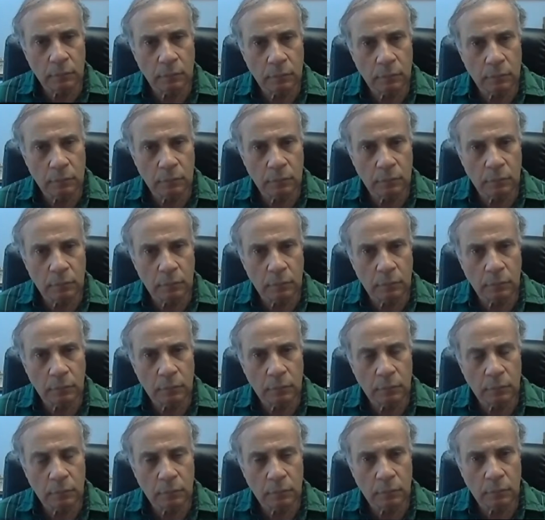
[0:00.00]

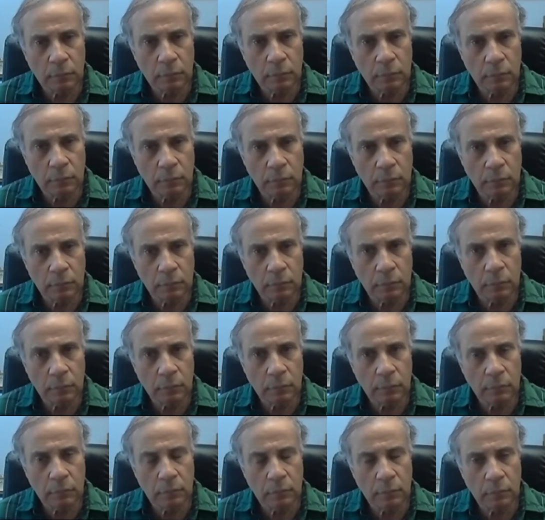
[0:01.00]

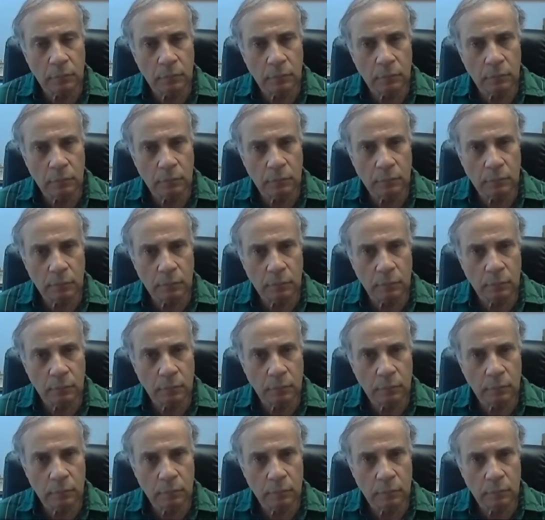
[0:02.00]

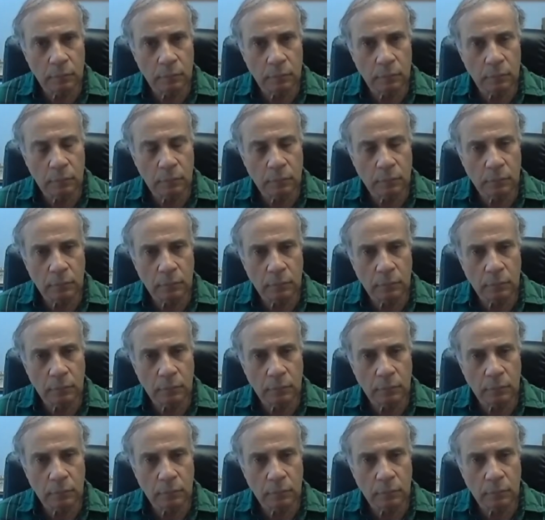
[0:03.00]
(silent)